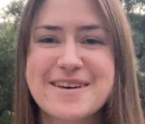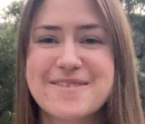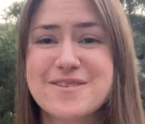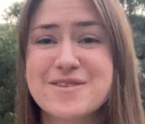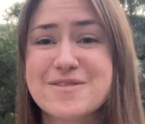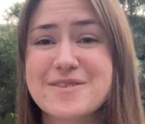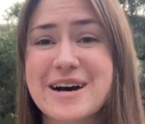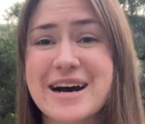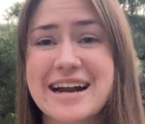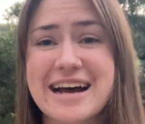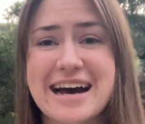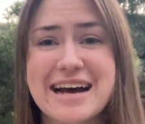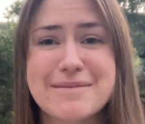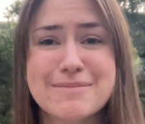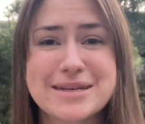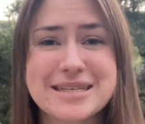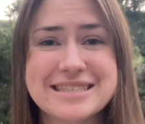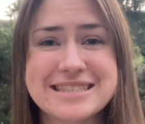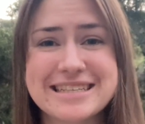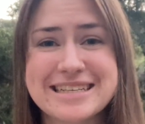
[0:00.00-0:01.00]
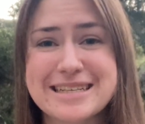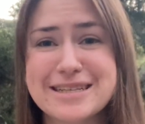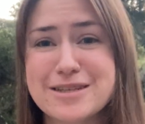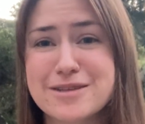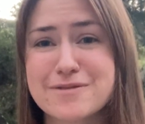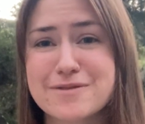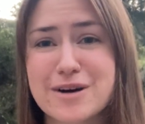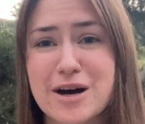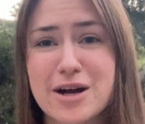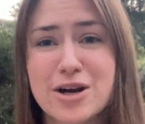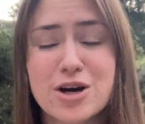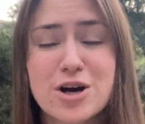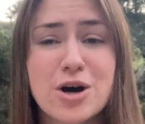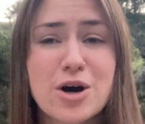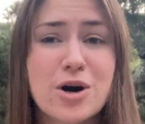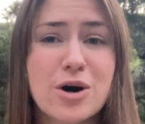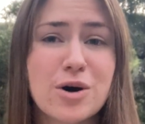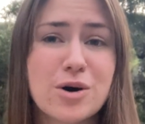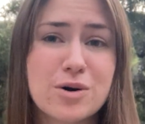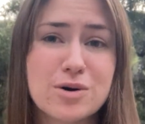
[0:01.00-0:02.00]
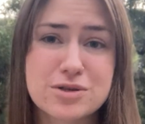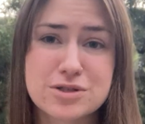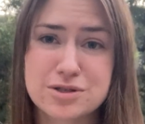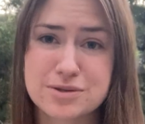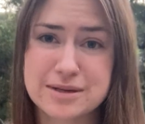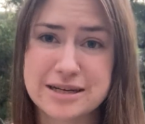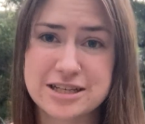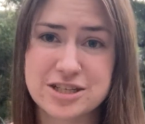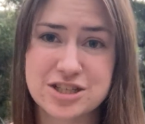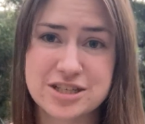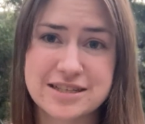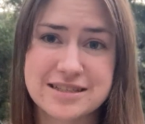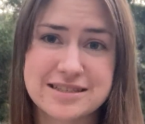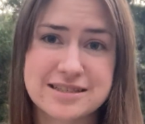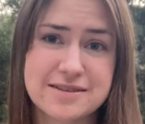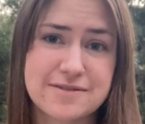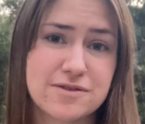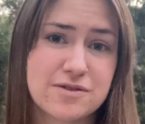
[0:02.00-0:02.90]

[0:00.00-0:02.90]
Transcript: If you've got IBD and you've got ulcerations,